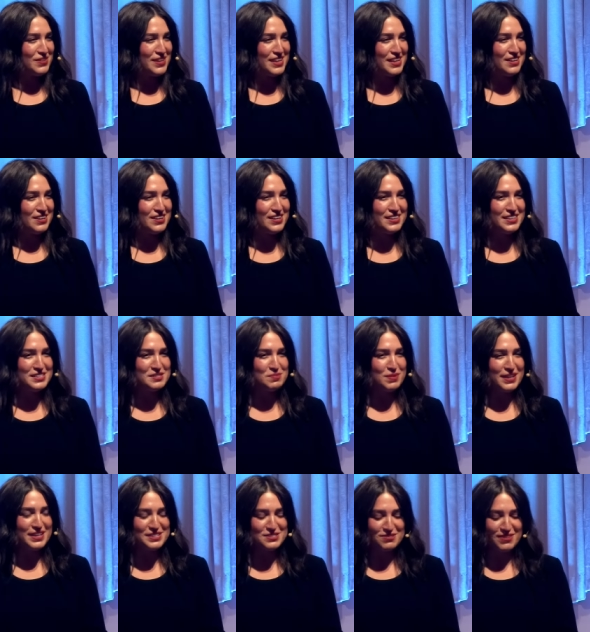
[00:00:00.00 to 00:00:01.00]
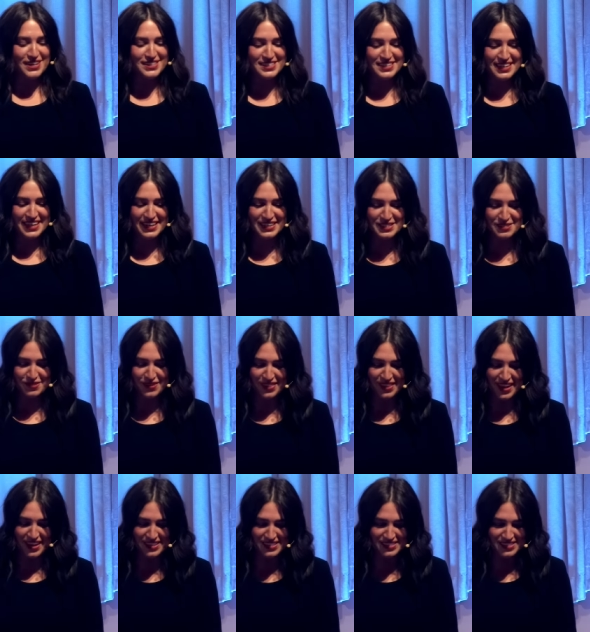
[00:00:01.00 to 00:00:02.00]
we hear in this place resonates
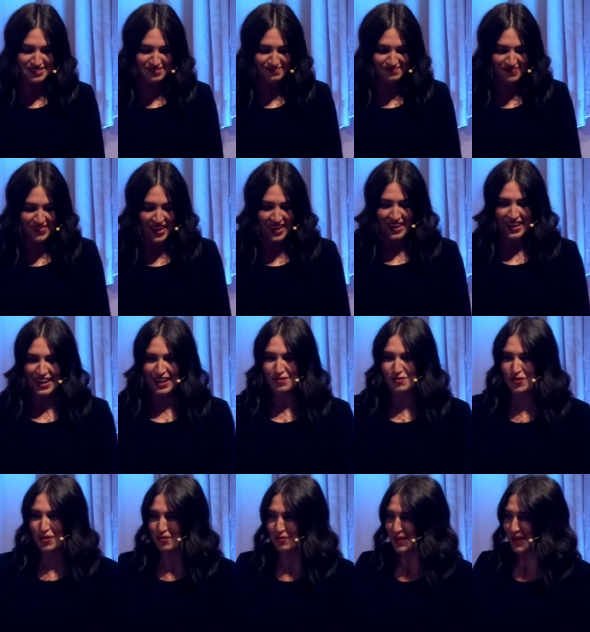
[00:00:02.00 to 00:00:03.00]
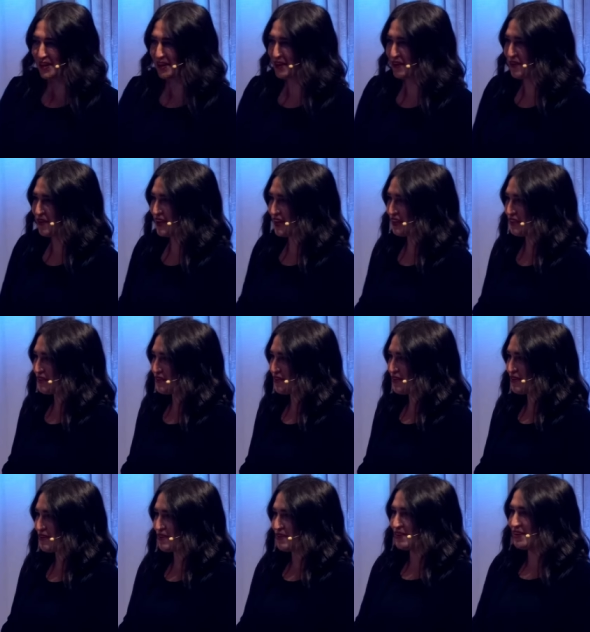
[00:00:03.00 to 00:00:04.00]
with us and what we are going
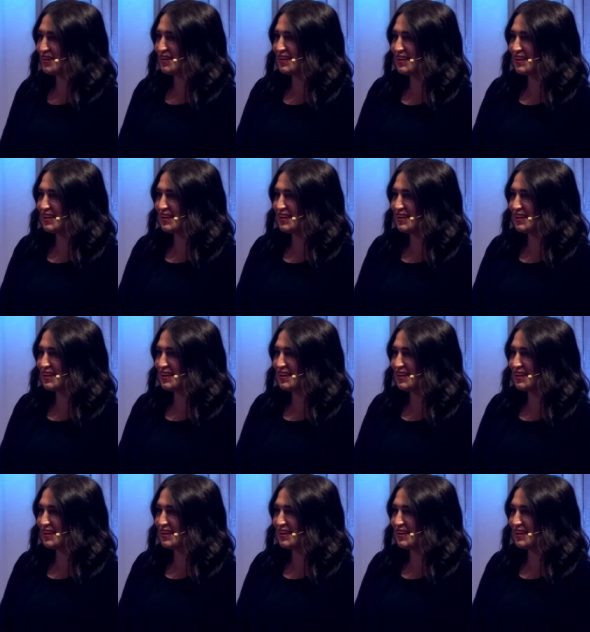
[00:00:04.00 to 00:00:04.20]
through